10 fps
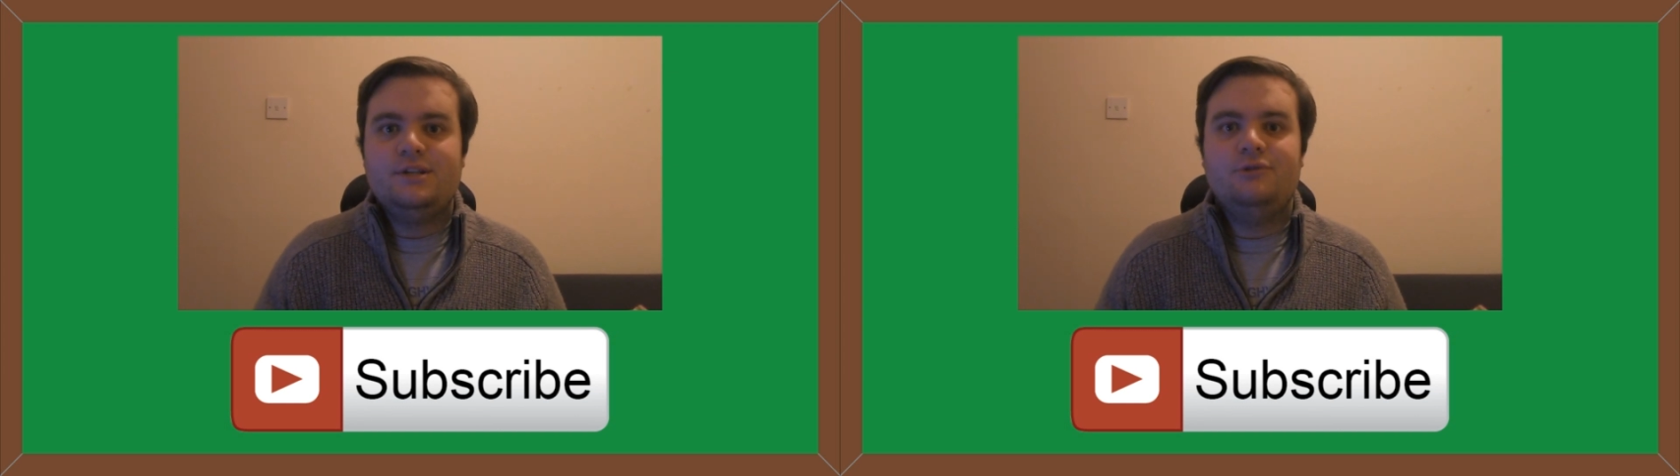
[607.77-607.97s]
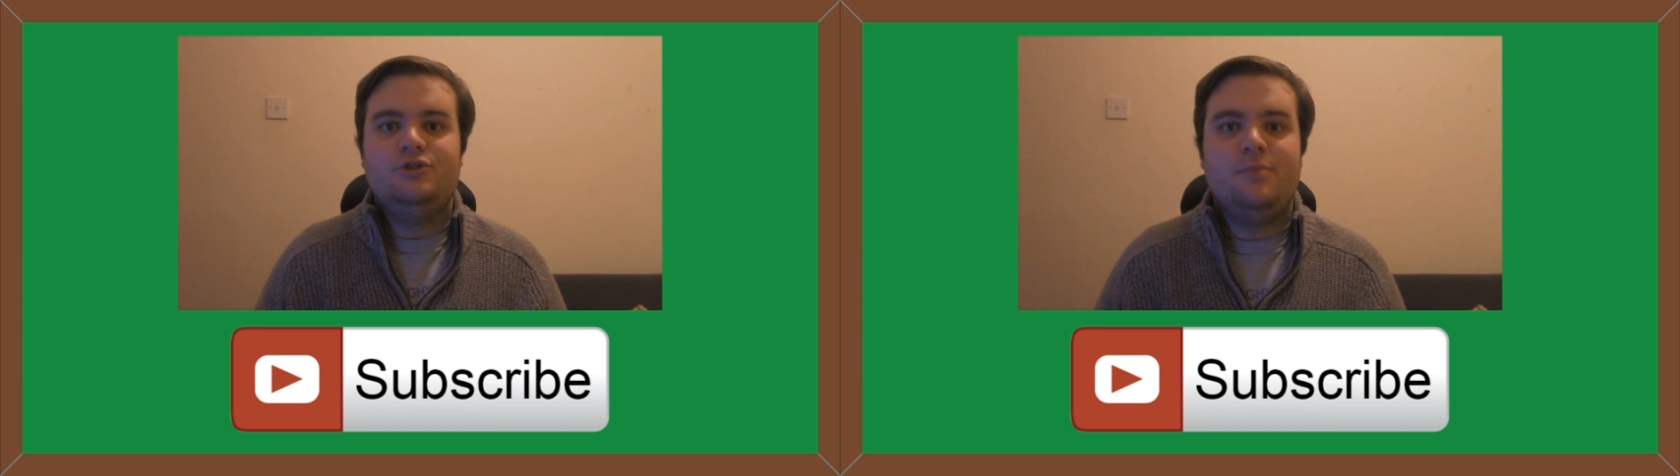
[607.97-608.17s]

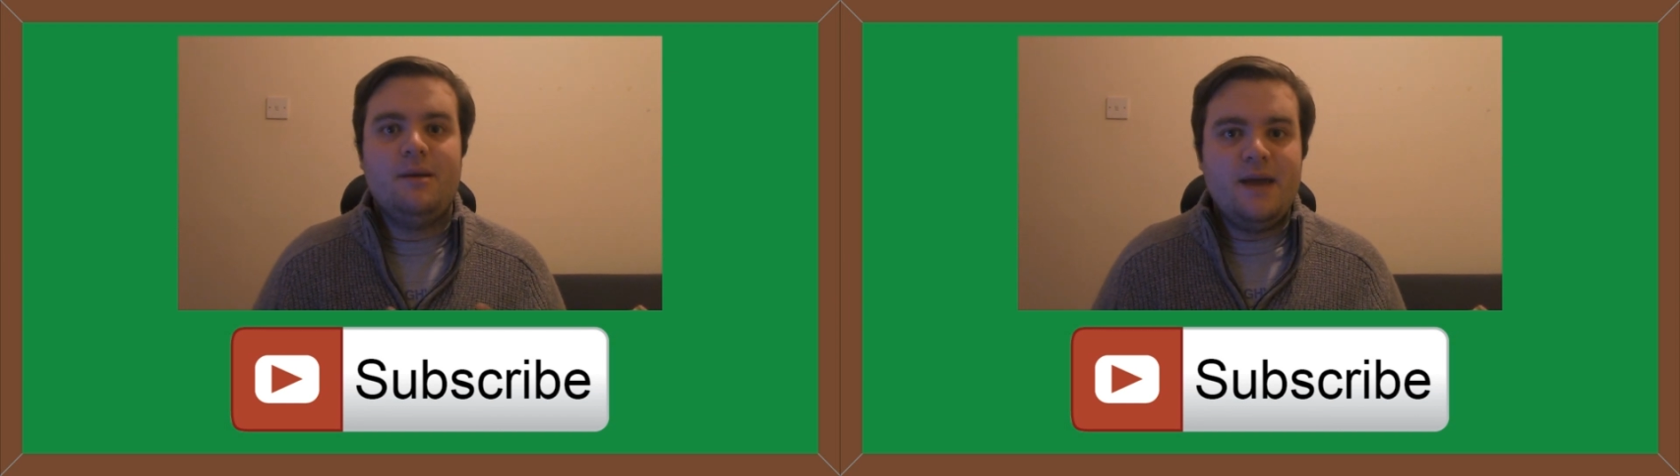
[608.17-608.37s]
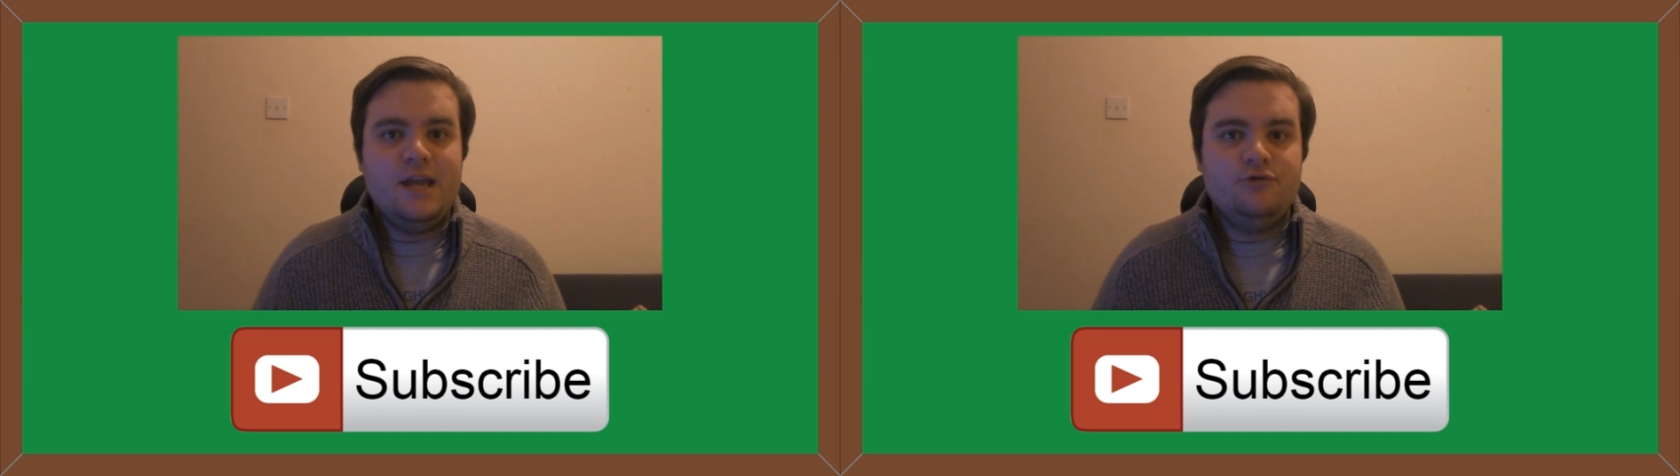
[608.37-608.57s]
out to my
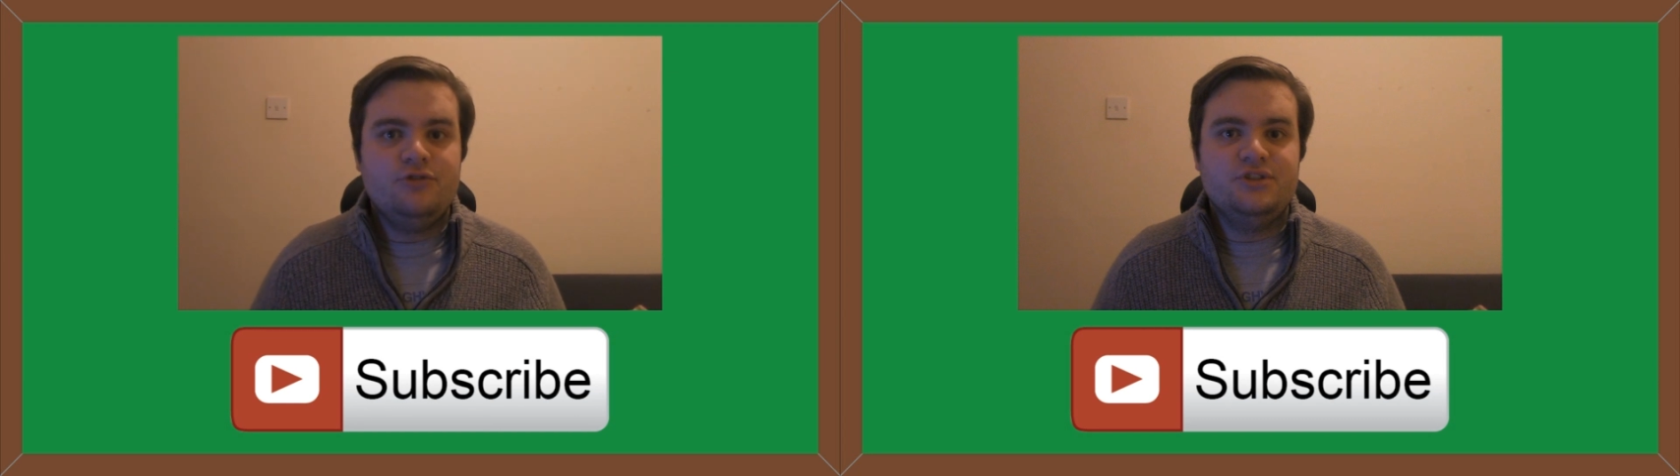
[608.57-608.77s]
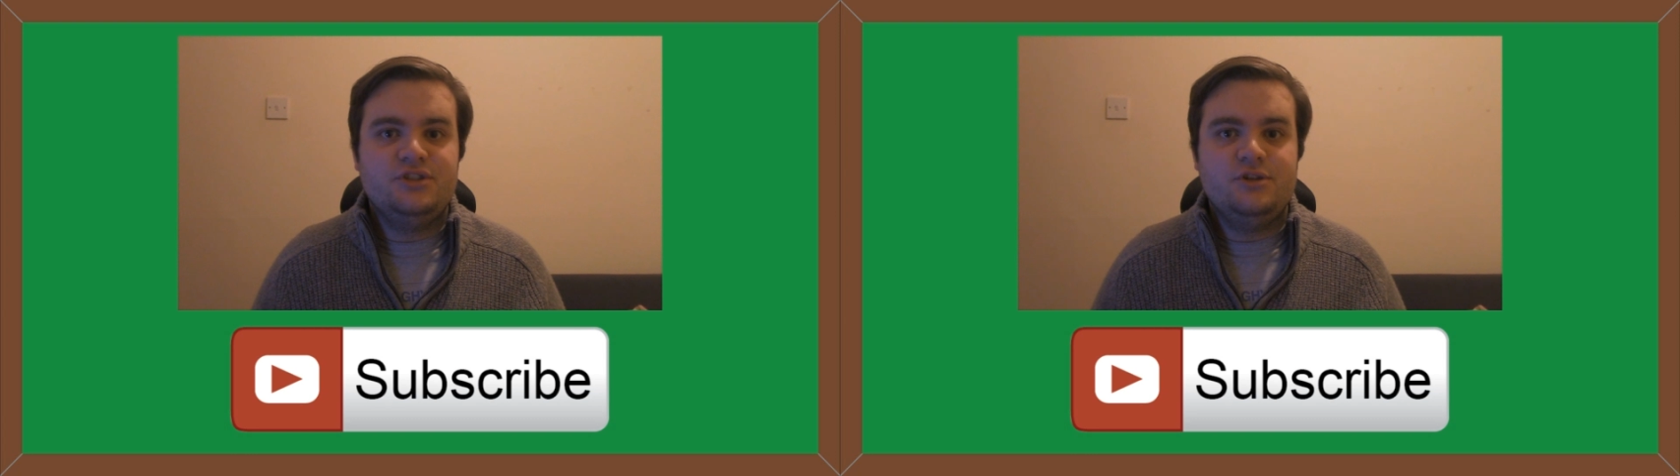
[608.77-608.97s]

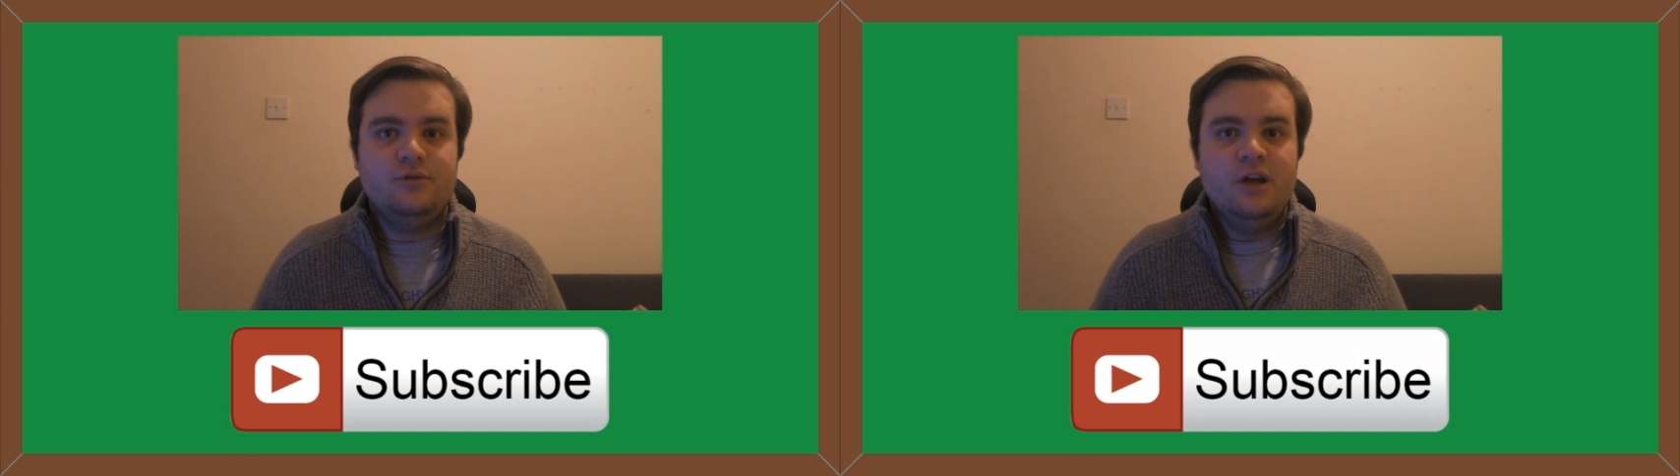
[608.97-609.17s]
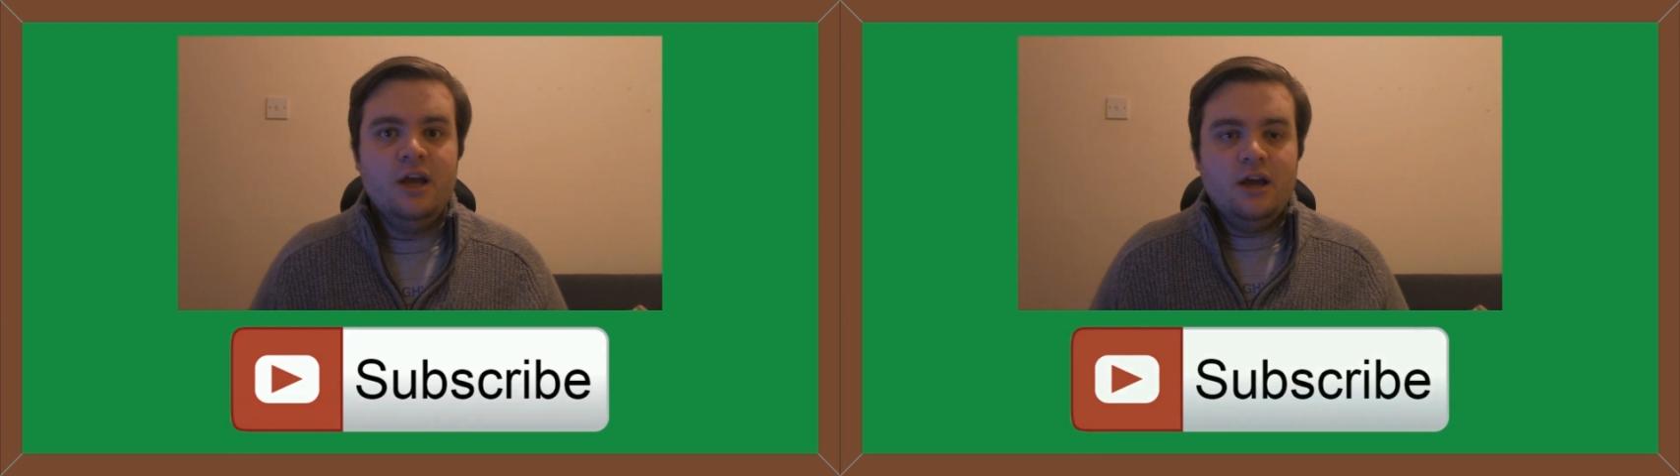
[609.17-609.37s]
patrons who